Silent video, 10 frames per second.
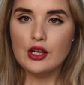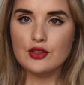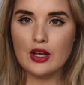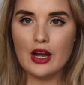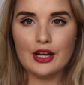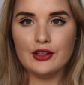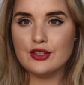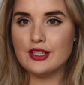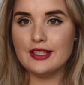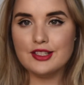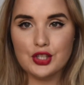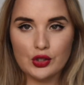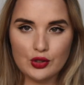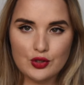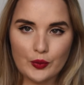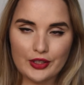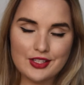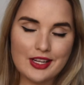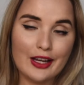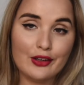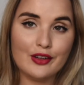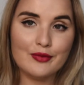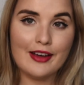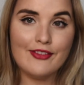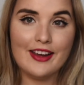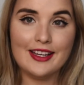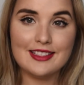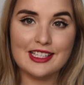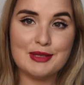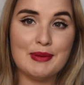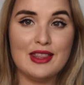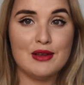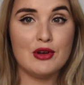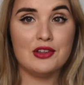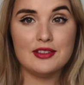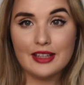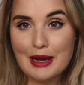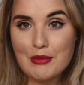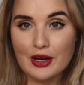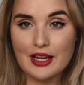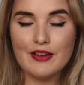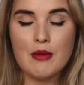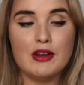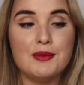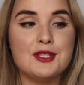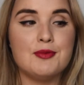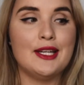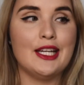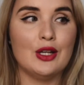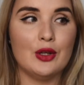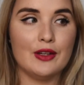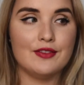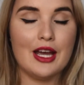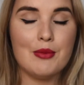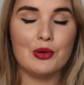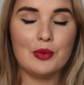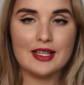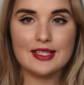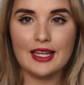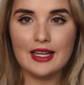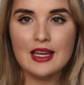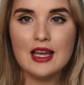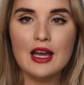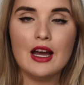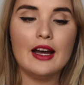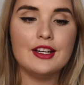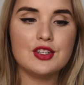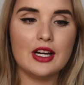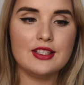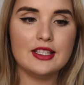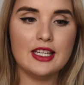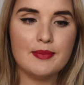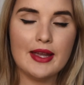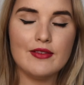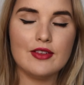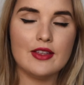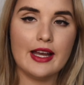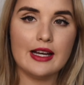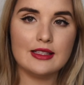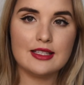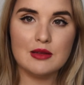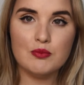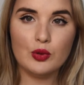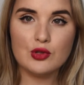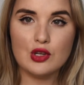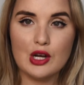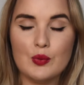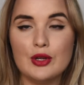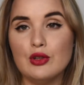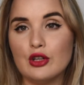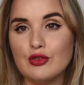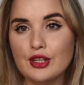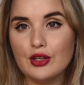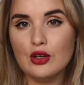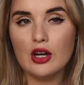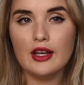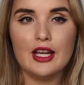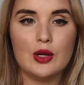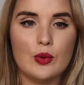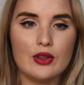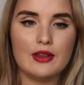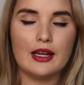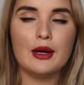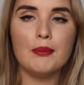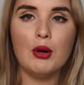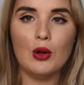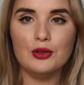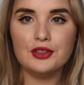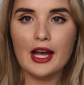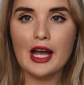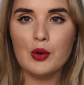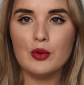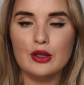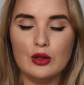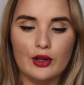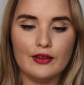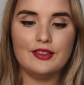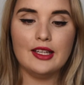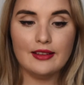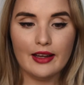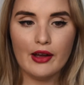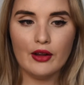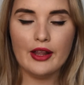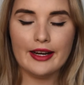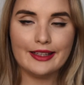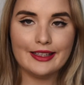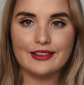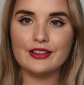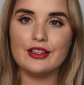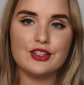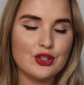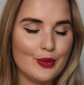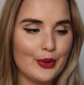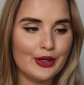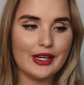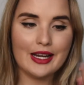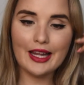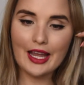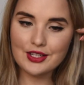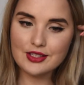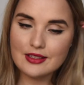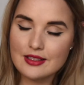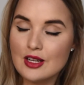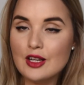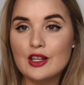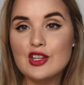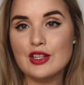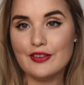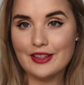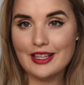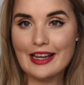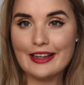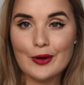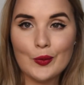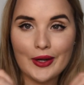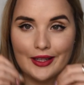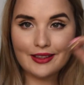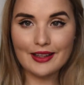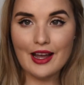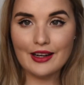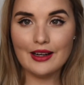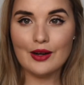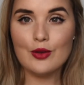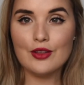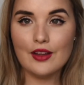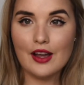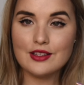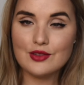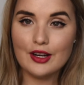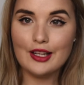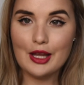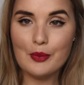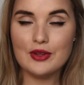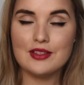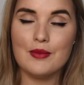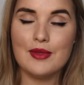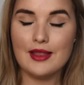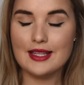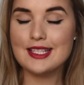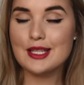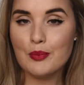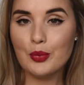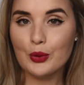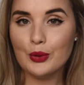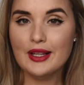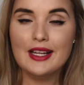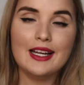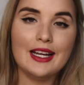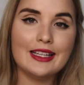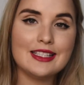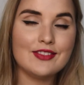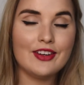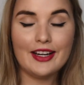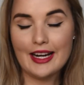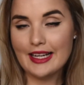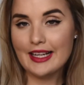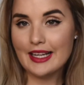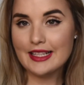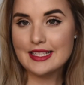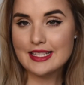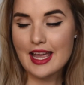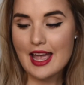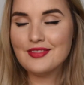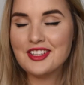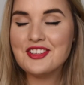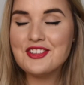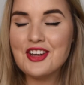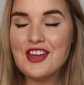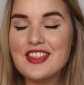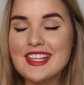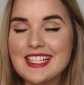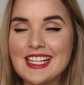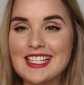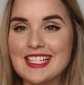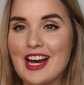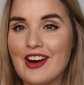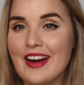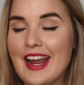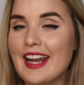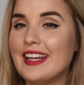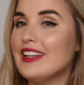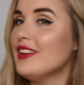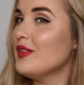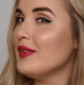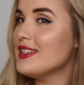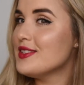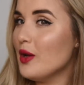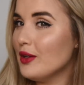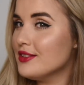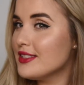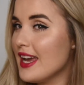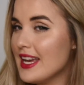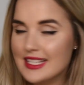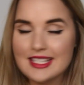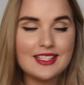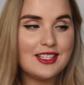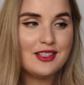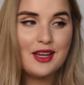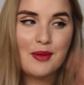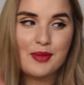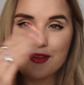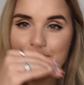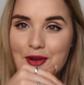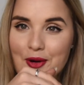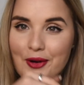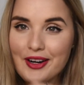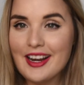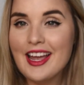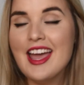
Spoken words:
So I usually choose which area of my face I spend the most time on. If I'm going to be spending a lot of time on my skin, I try to keep everything else simple. So I would not really go in with like a bold eye with a lot of detail and glitter and shimmer and lashes. So I feel like a winged liner with a nice red lip is something that's simple. It's very elegant. And so this is our end result as seen before.